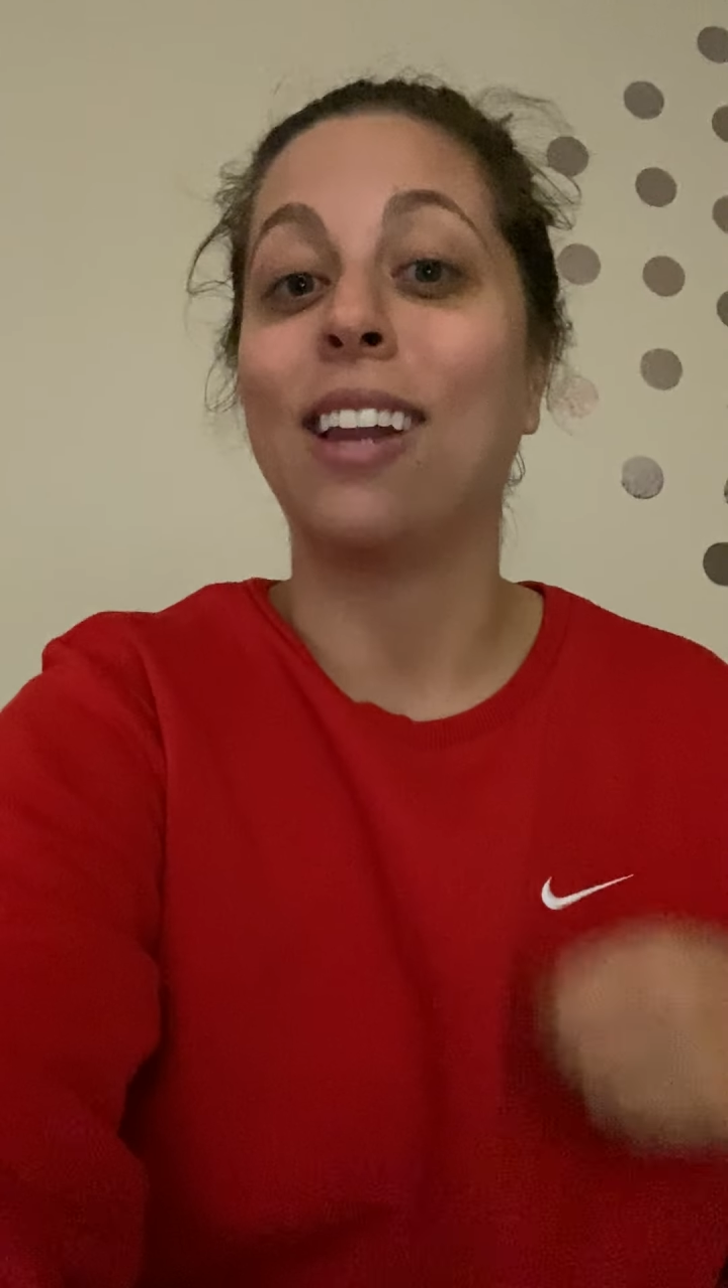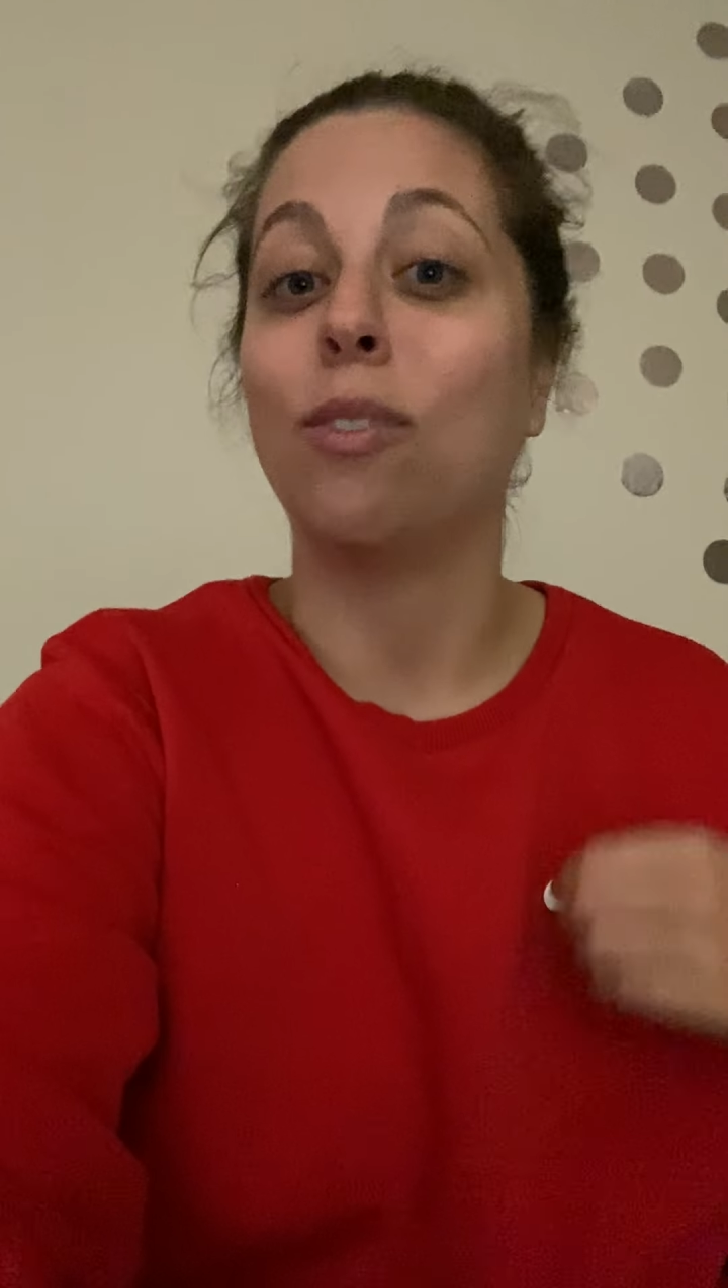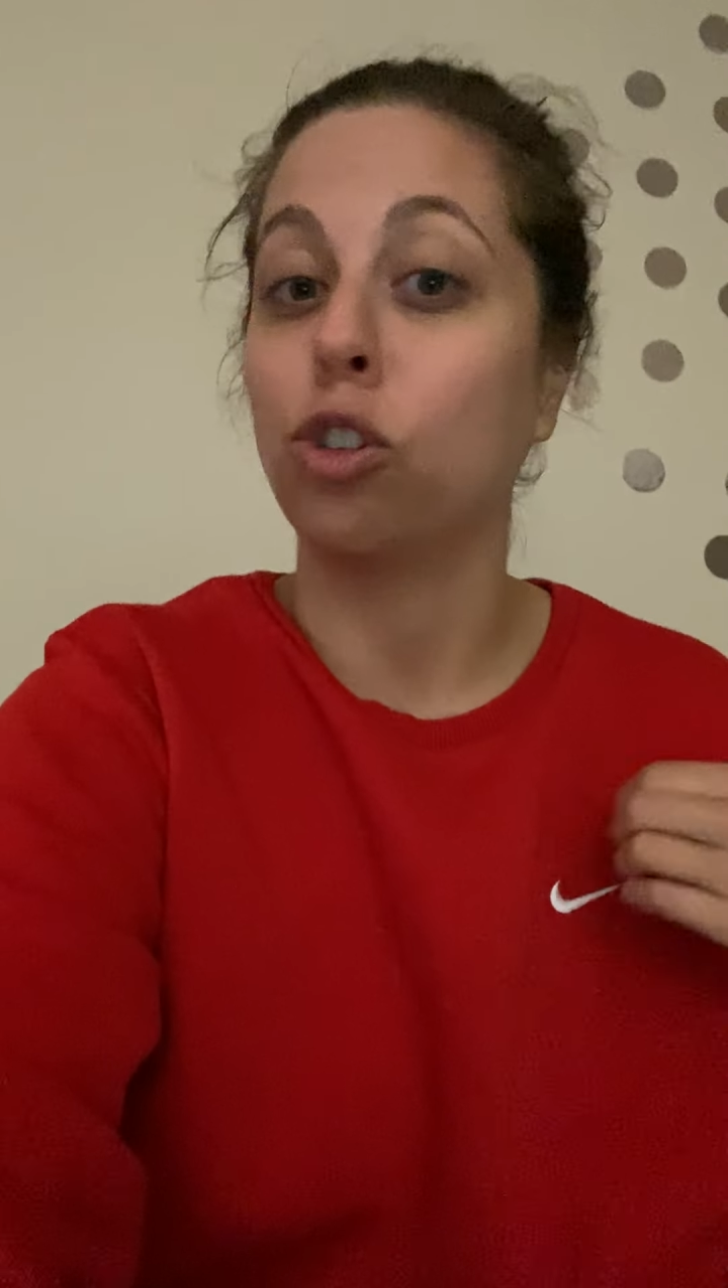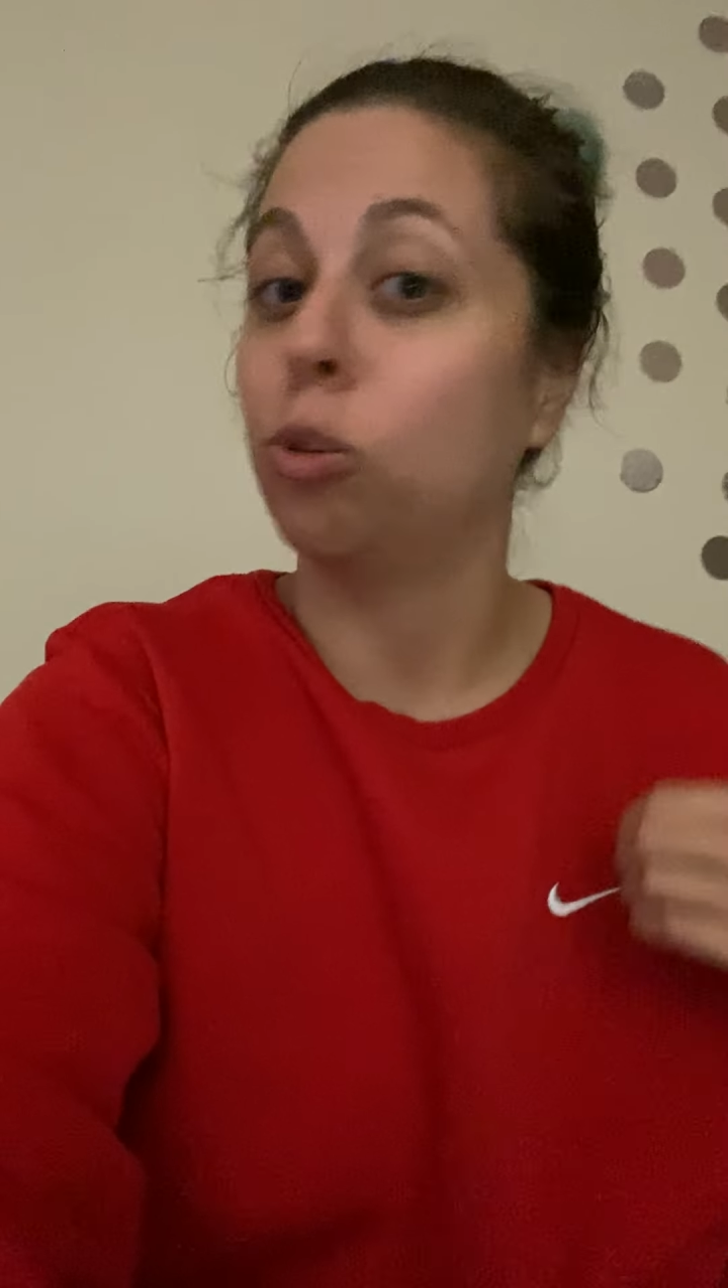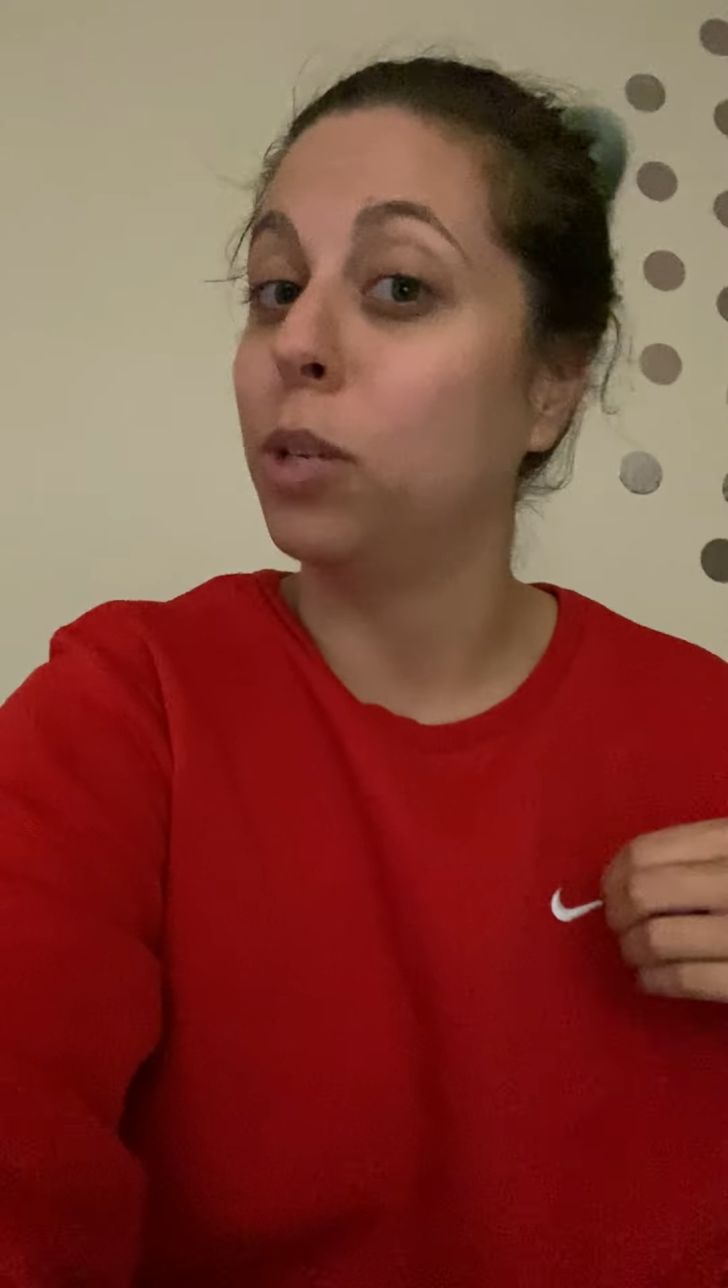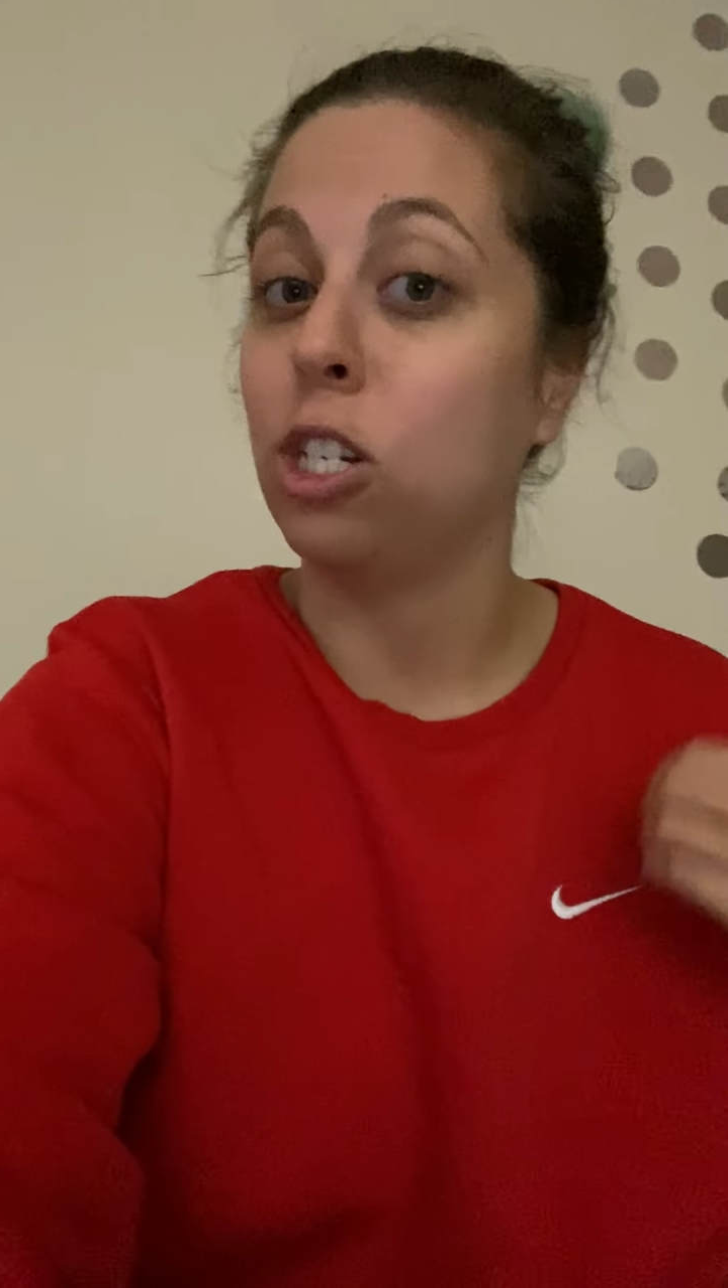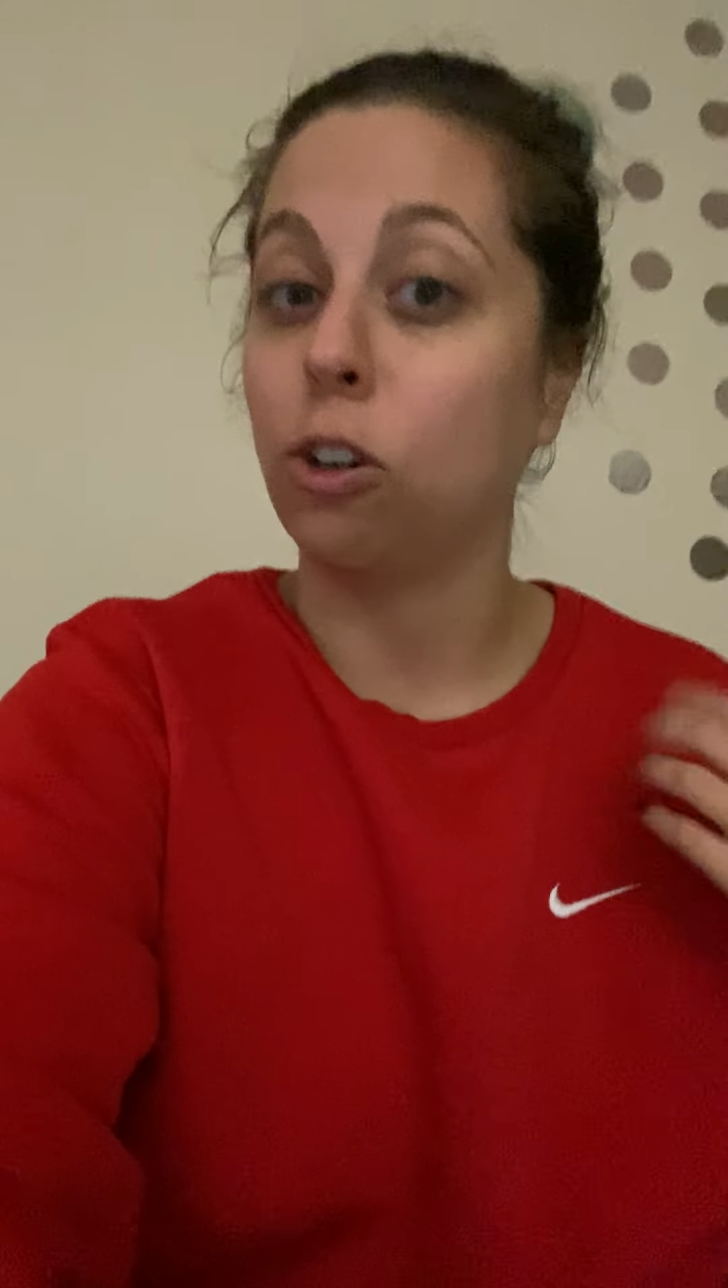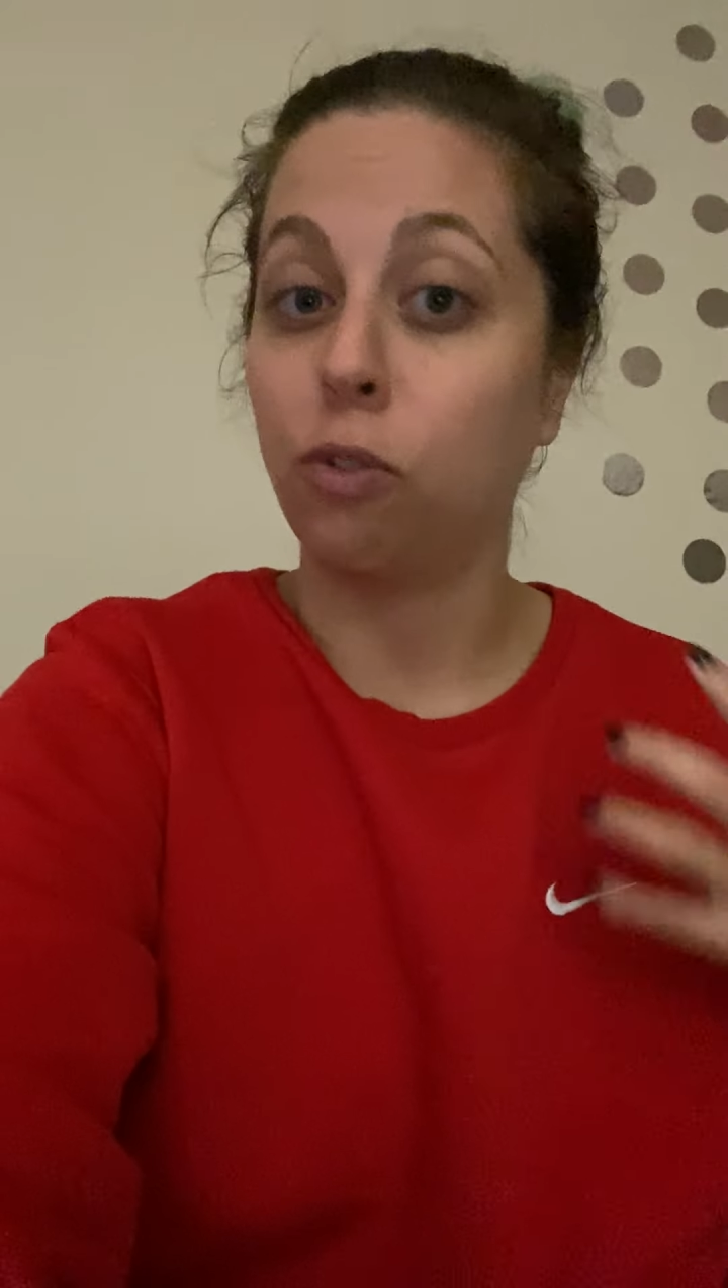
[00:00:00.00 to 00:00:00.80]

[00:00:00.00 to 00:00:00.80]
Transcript: of room in your